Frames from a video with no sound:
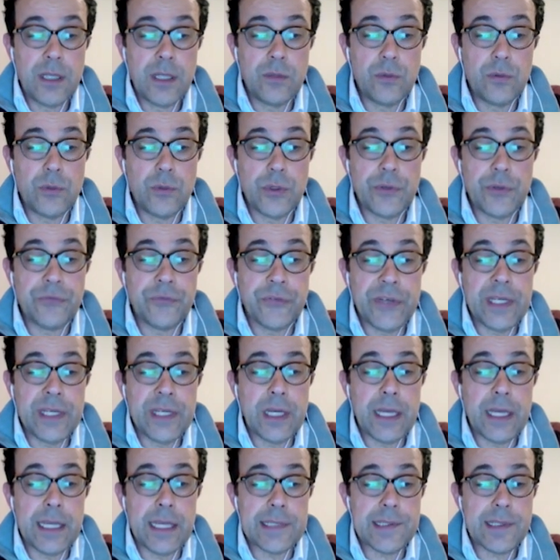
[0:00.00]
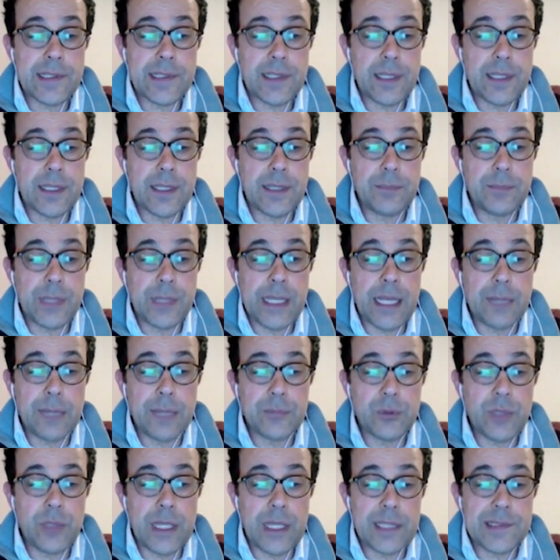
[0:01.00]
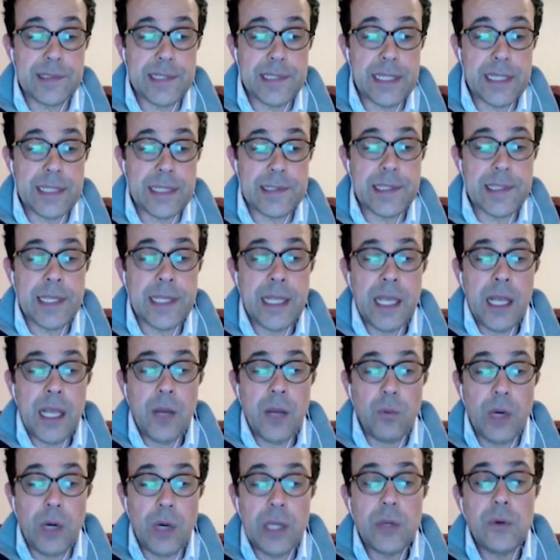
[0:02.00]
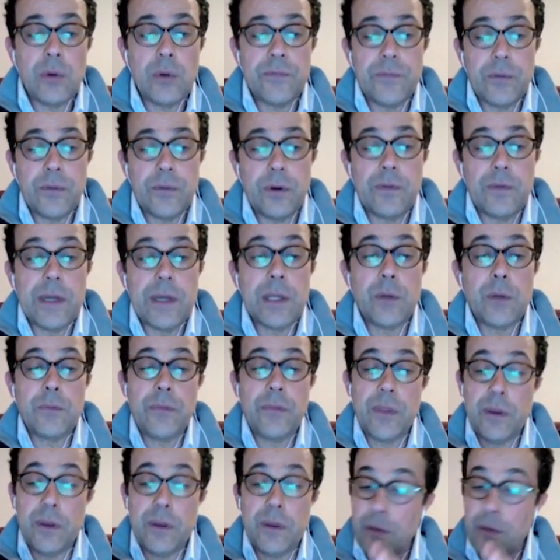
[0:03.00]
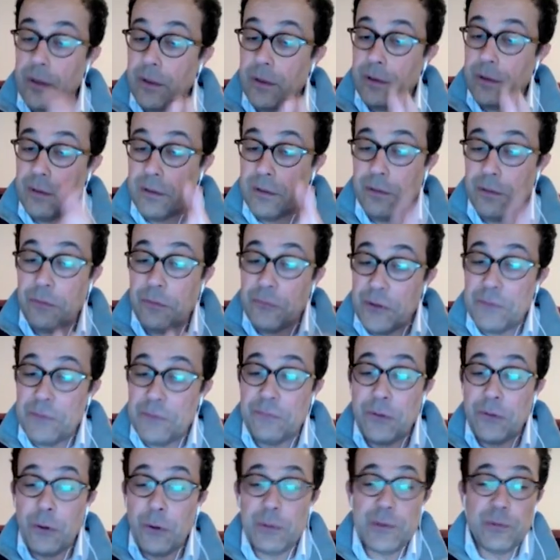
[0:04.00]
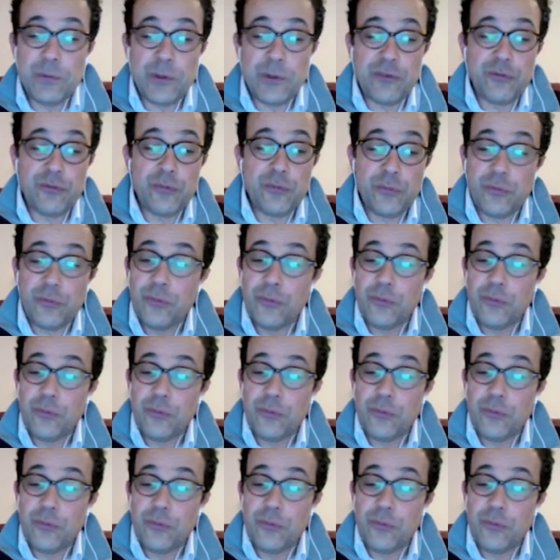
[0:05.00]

were realized by Abdulaziz. One of the reforms which